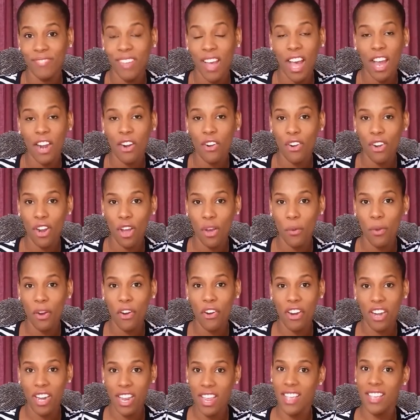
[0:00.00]
I don't know
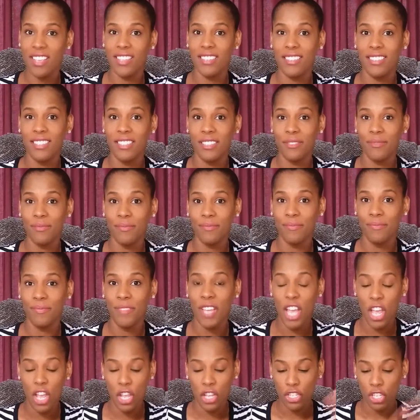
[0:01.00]
where it is.
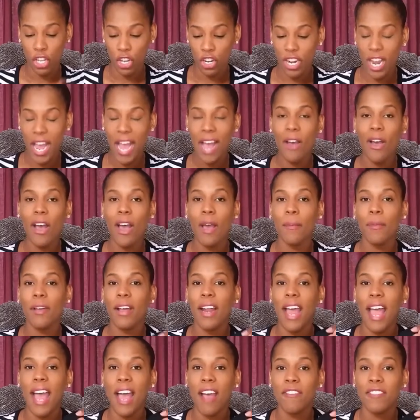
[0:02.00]
So now I'm
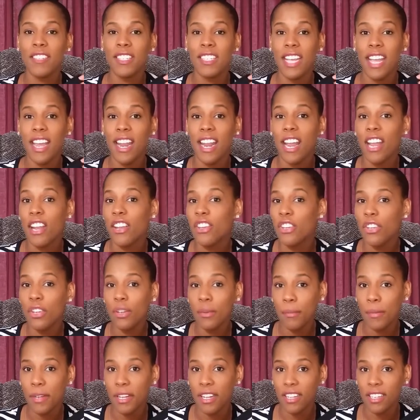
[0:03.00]
gonna have to get a
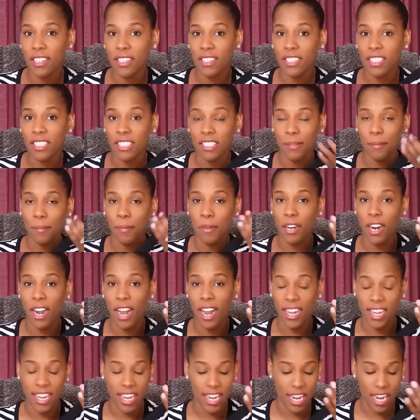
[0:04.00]
new buckle to put
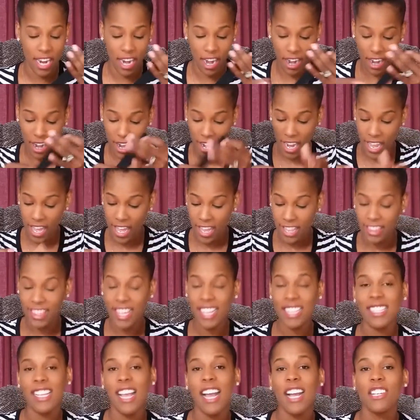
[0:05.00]
on here
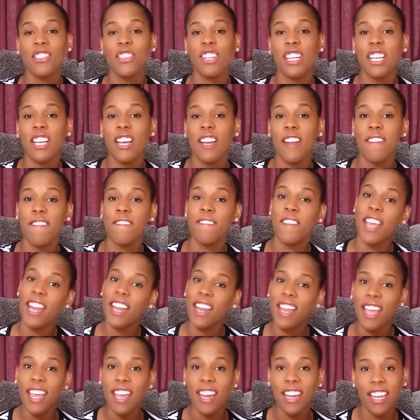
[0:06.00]
that's actually gonna fit
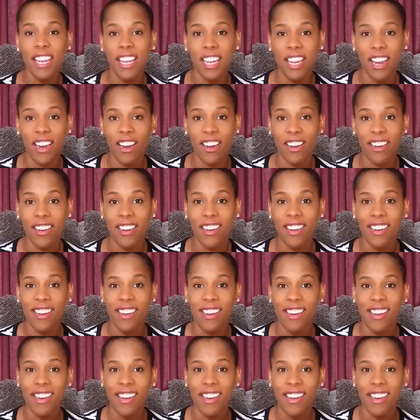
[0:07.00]
in here.